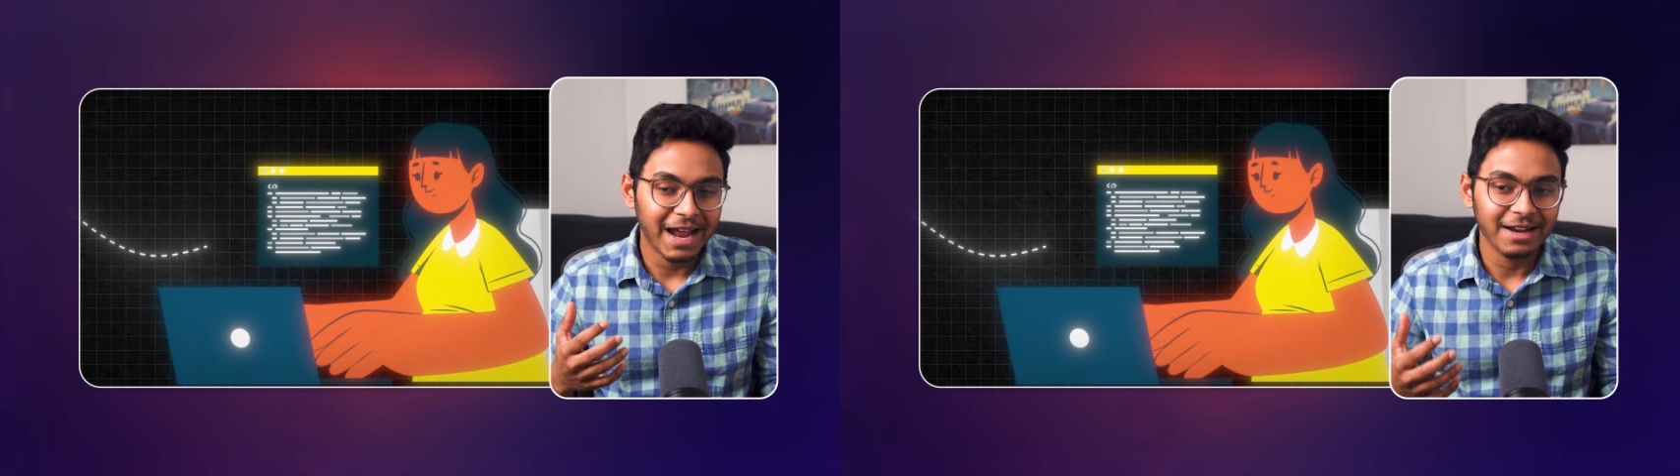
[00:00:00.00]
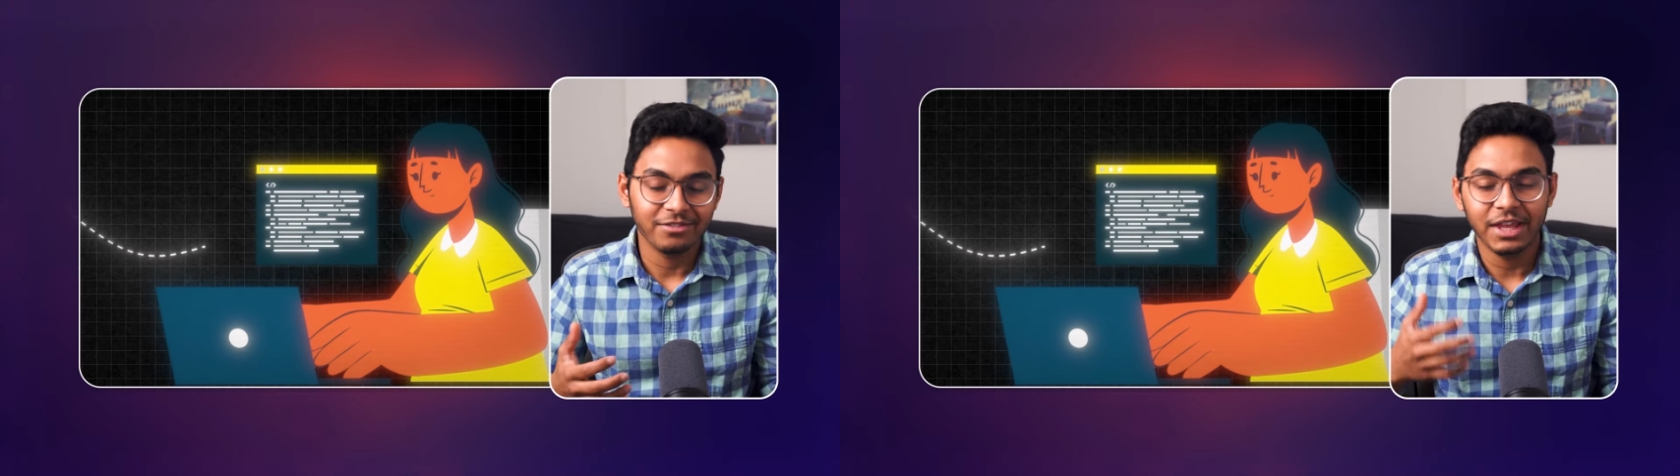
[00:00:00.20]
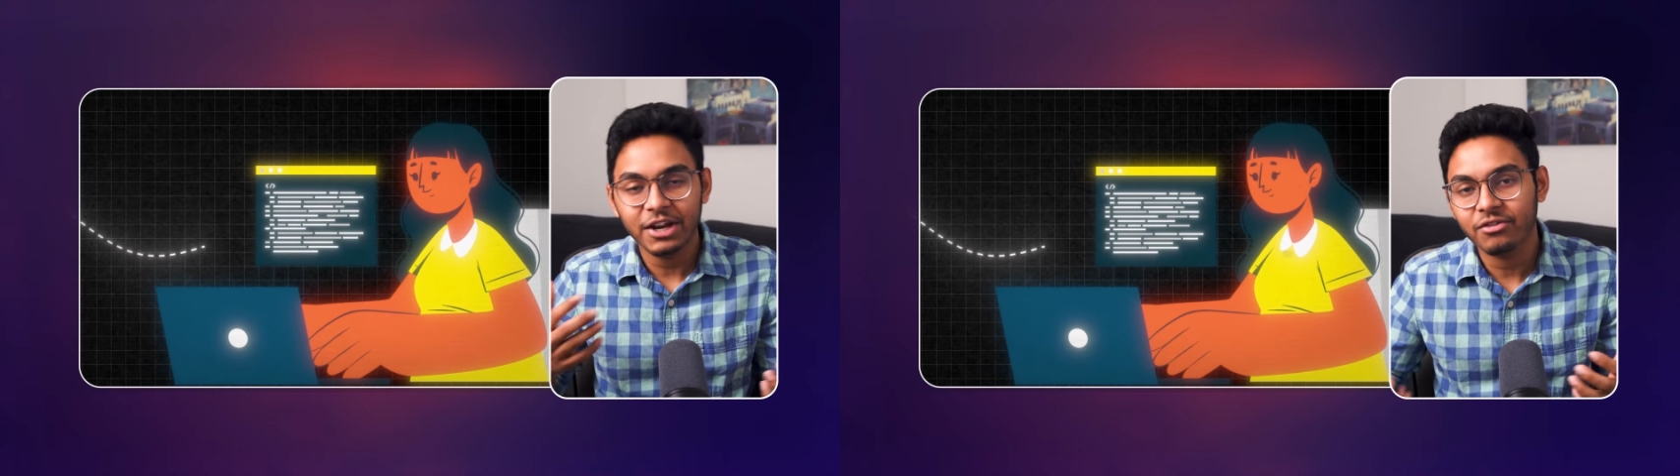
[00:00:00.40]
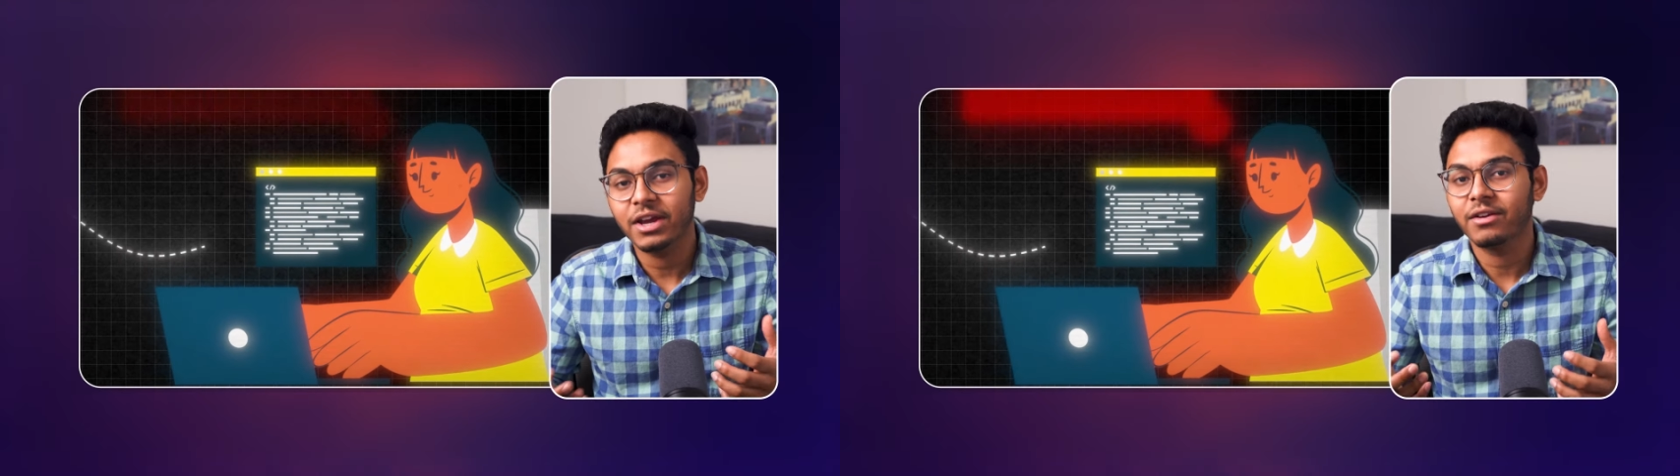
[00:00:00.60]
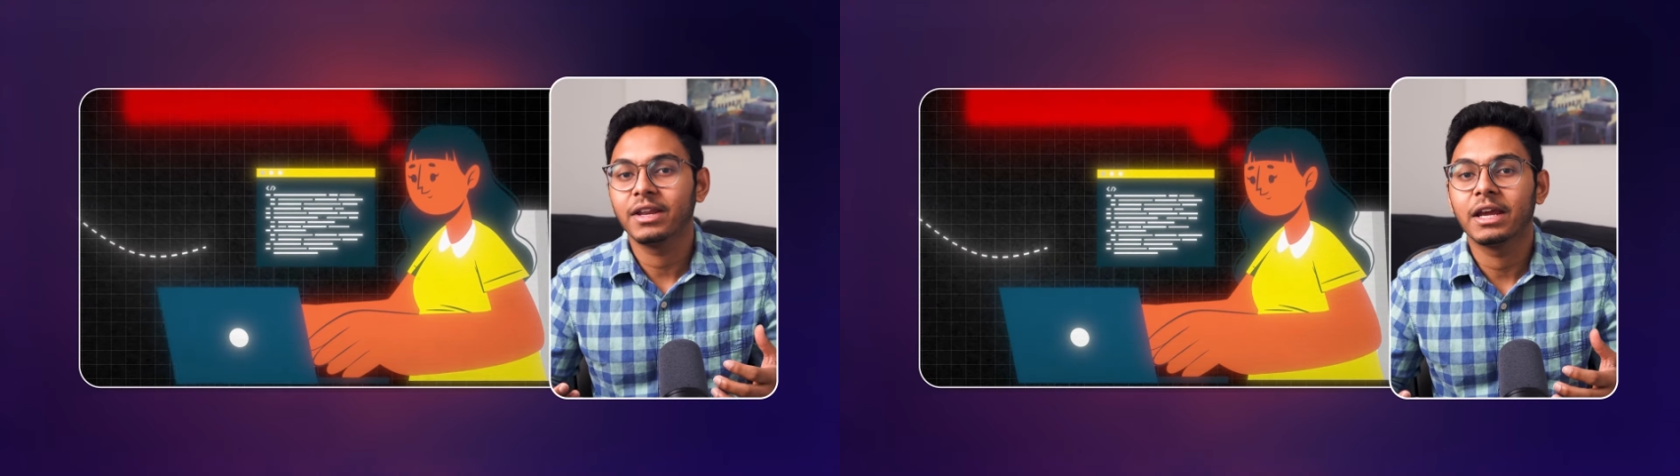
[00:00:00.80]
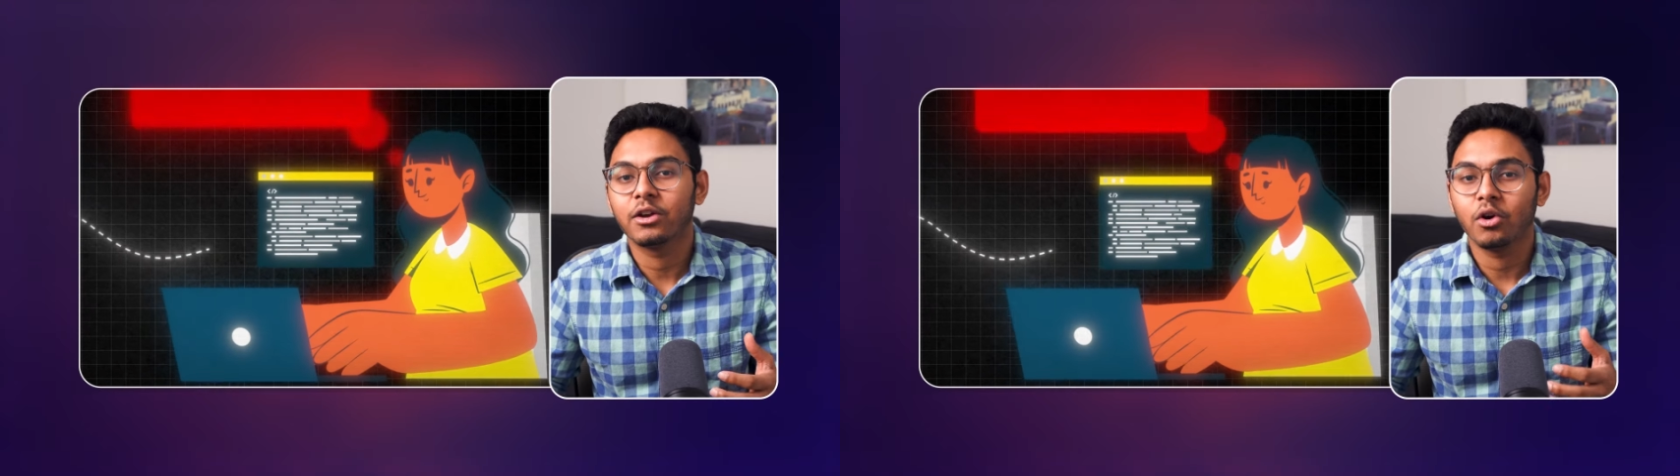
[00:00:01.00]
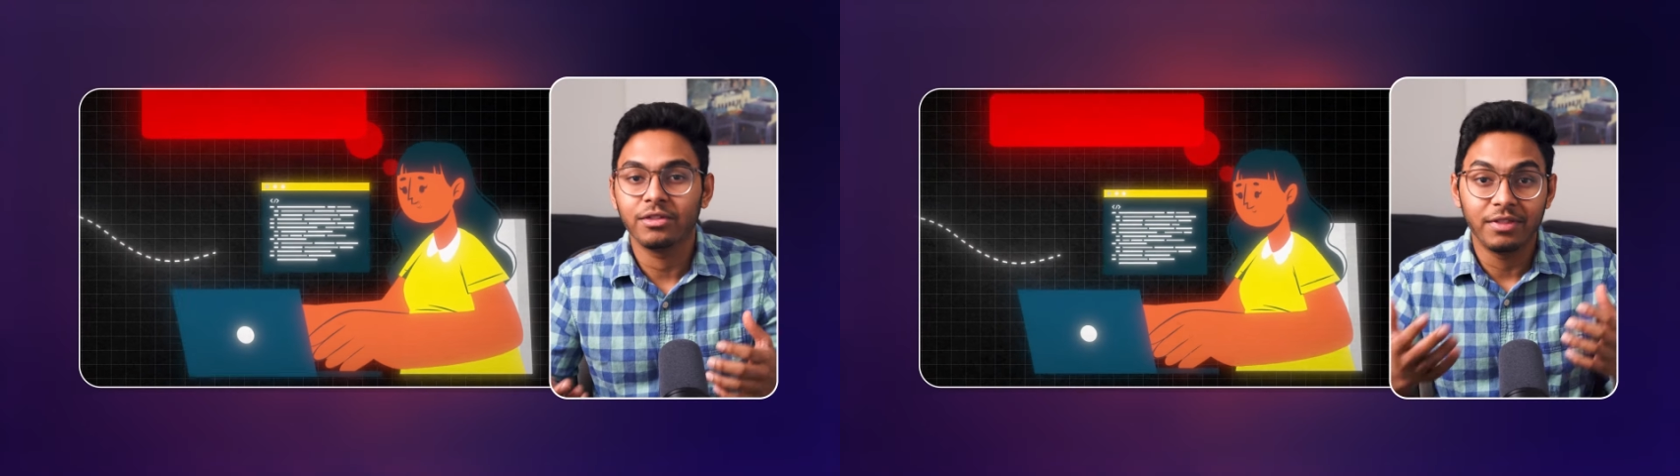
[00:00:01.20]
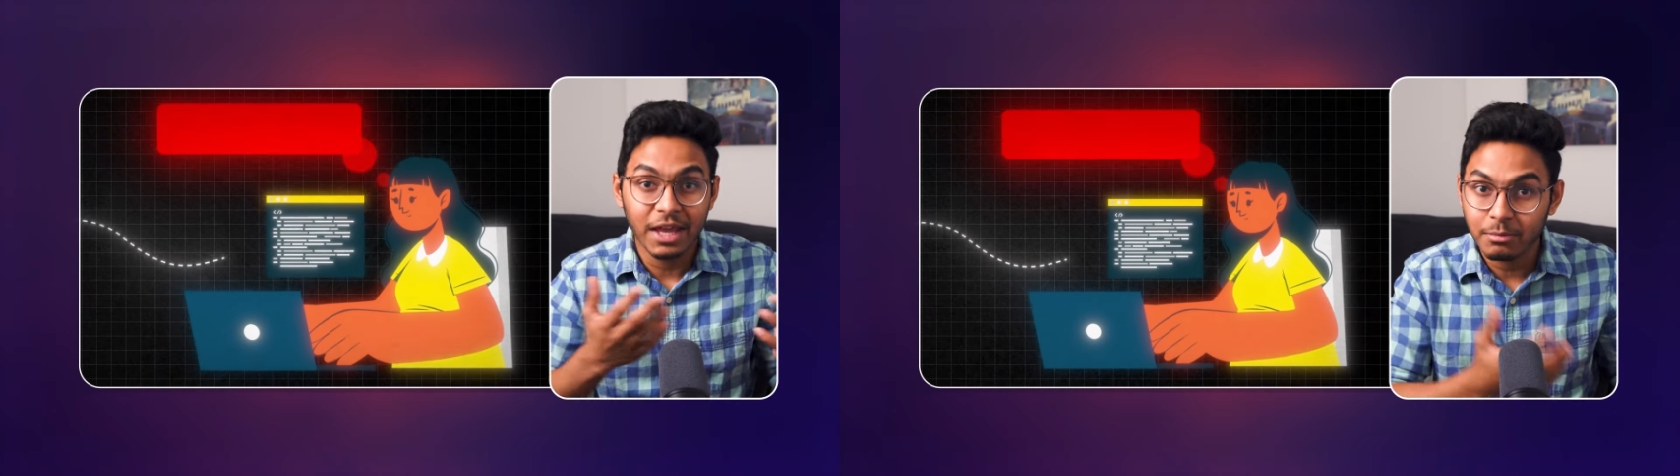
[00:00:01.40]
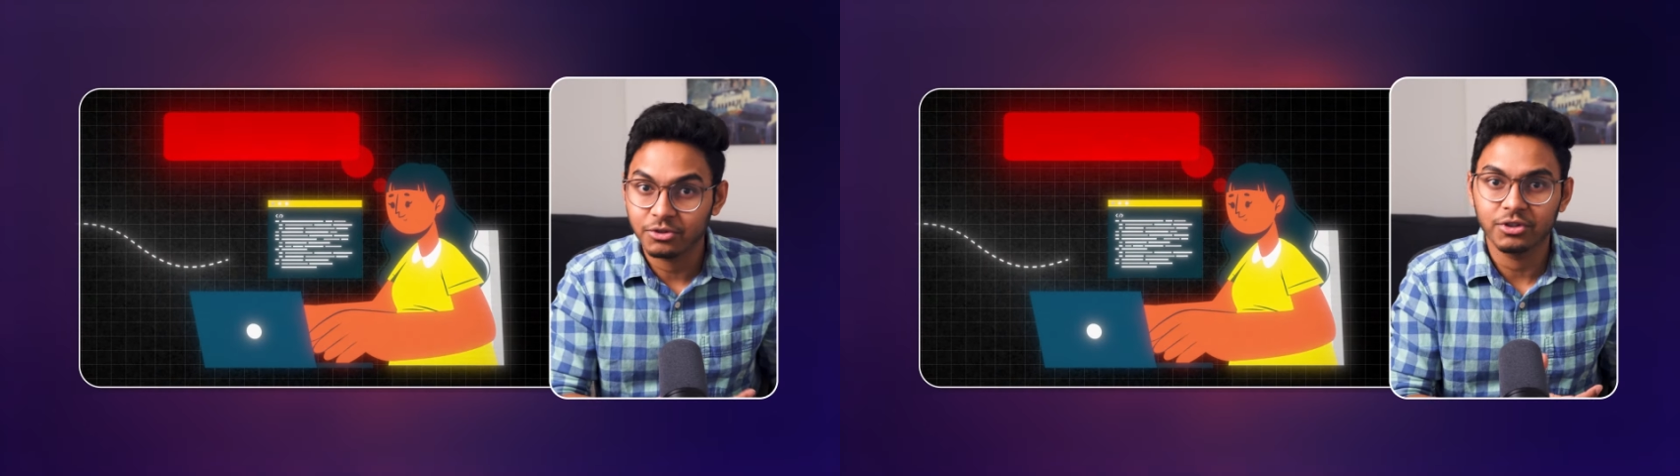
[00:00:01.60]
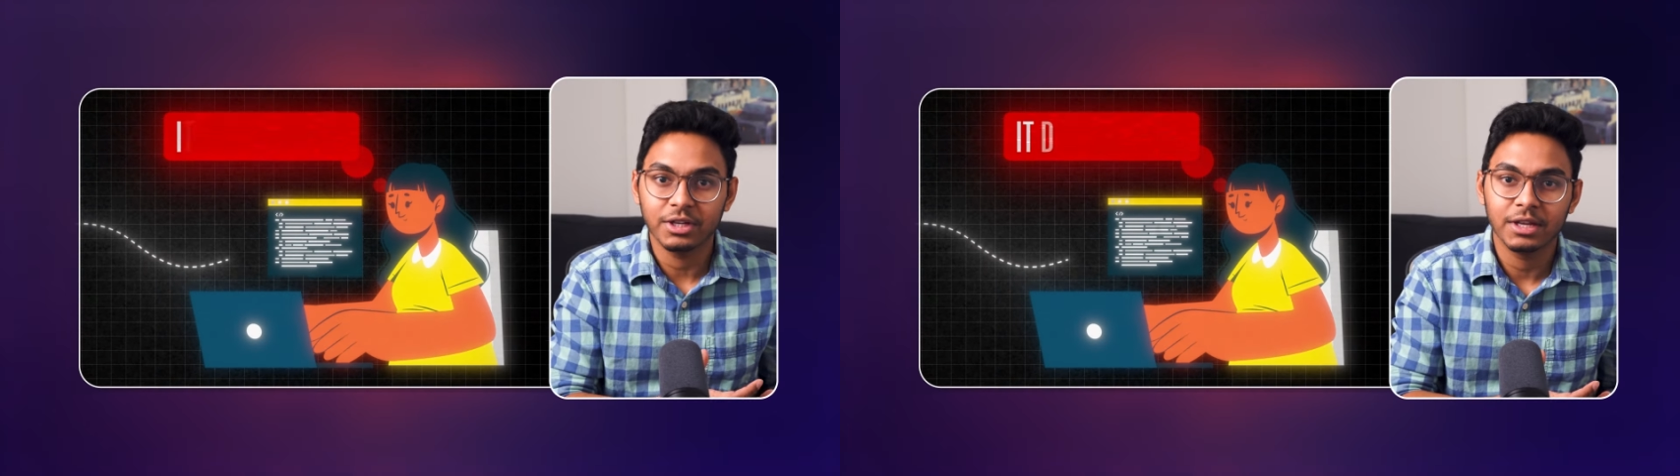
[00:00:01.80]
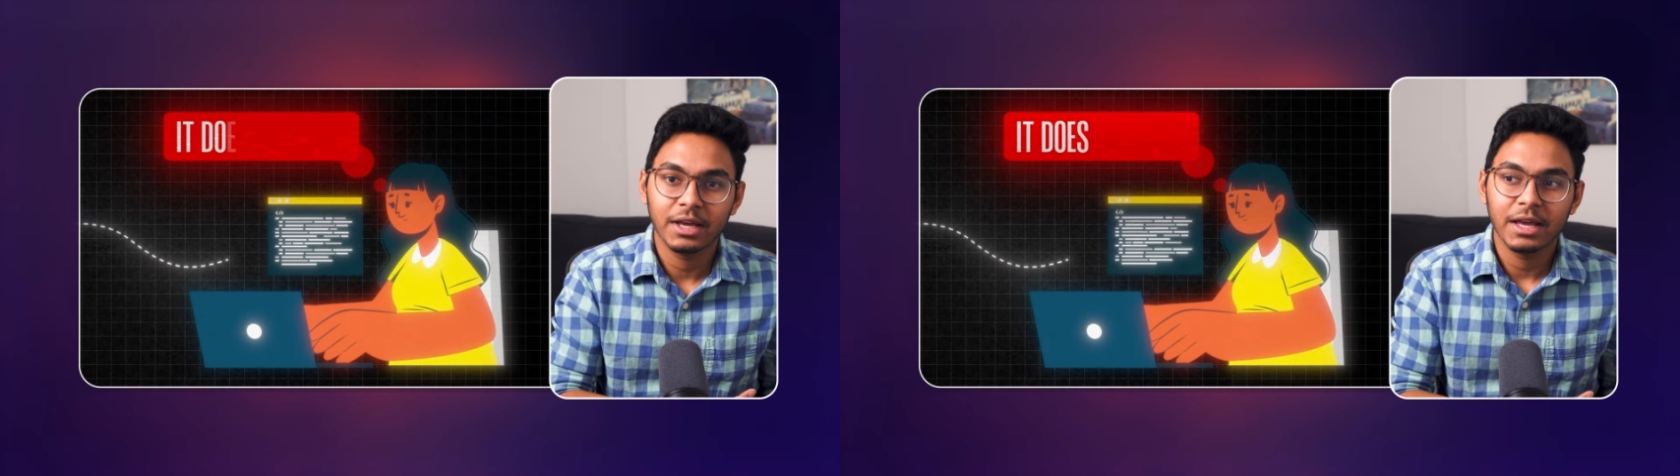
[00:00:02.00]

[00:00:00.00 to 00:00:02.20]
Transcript: and they try running it on their machine,